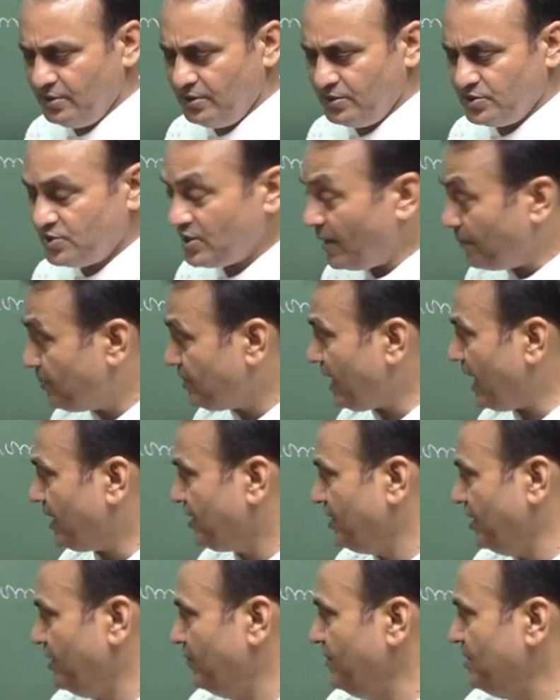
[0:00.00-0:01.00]

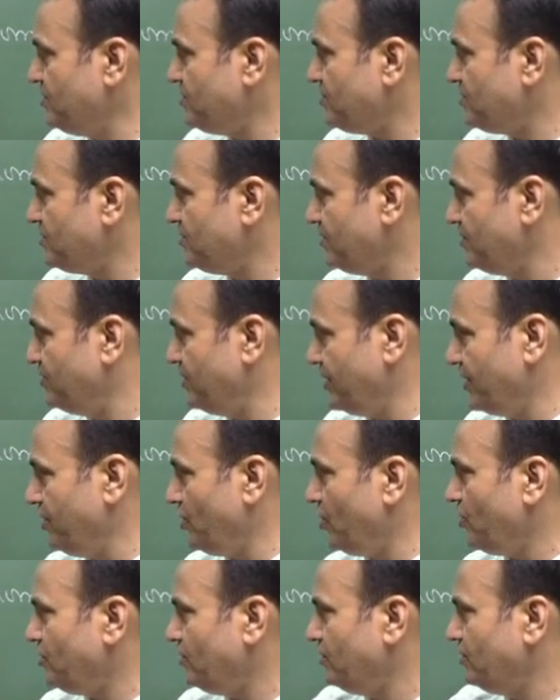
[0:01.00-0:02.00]
subtracted, means taken
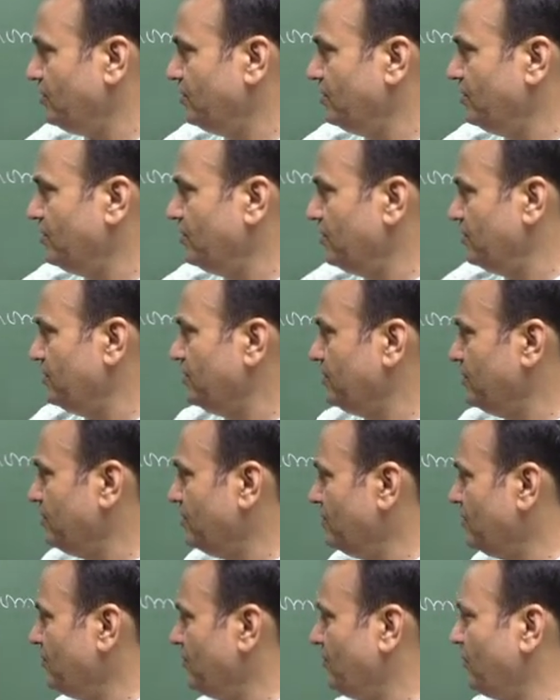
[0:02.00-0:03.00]
out
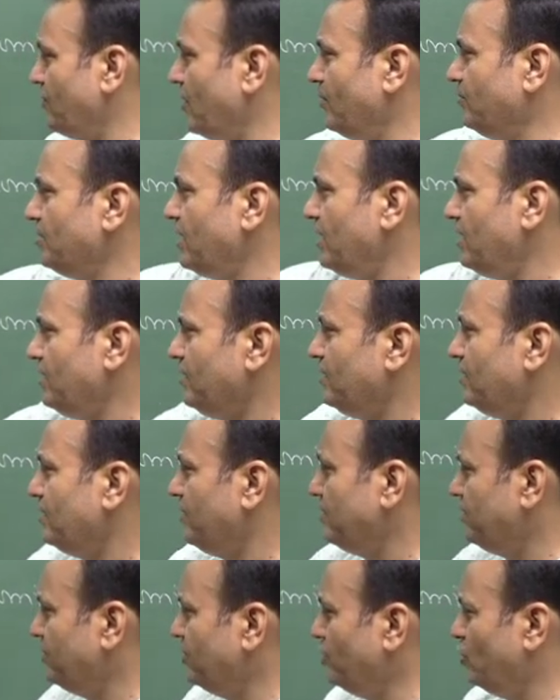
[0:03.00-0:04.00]
from the
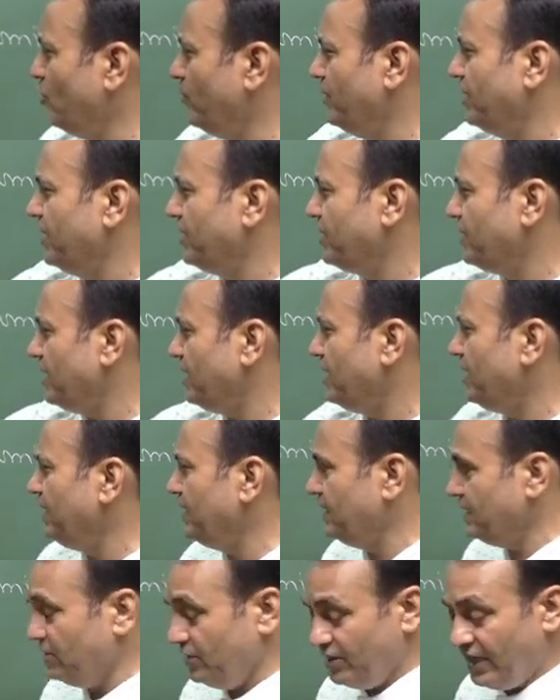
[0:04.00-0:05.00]

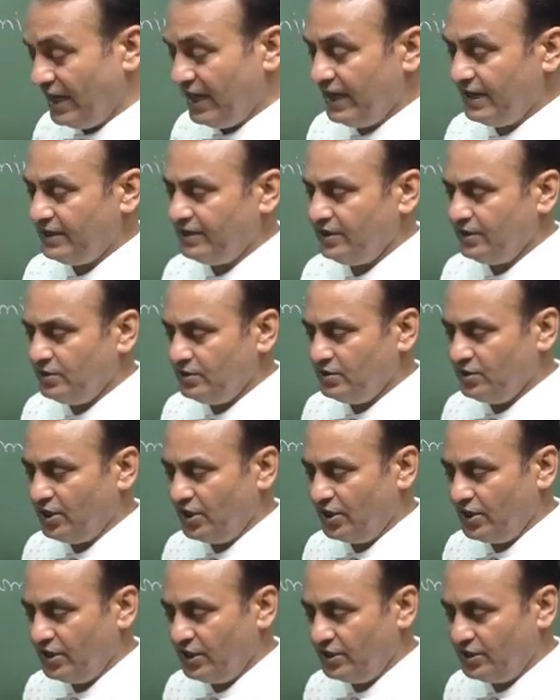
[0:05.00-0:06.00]
denominator, then
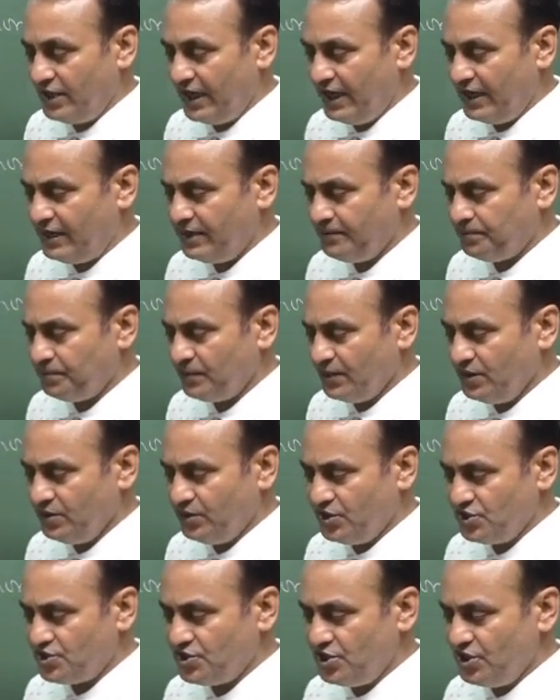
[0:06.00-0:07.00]

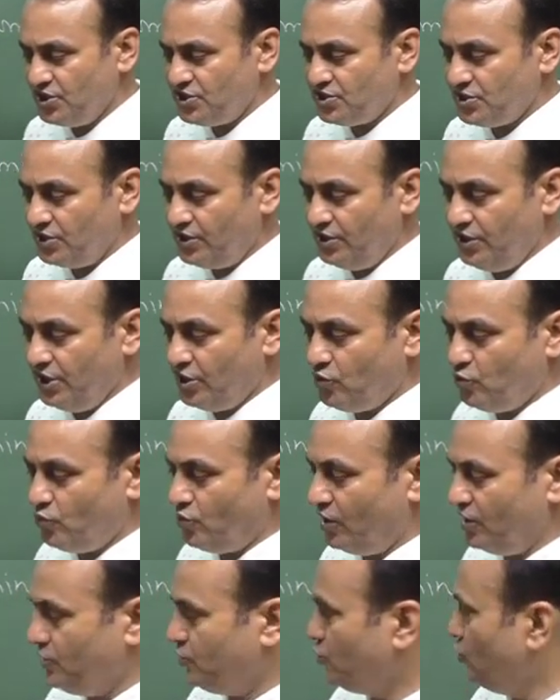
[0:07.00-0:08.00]
this is
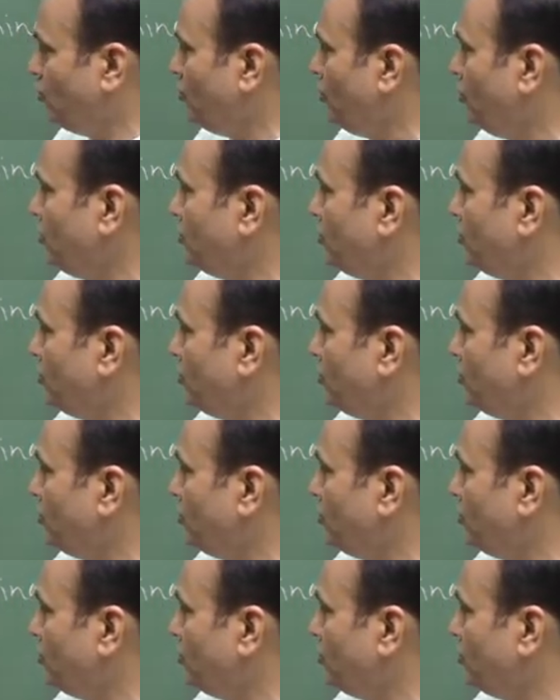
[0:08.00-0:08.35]
equal to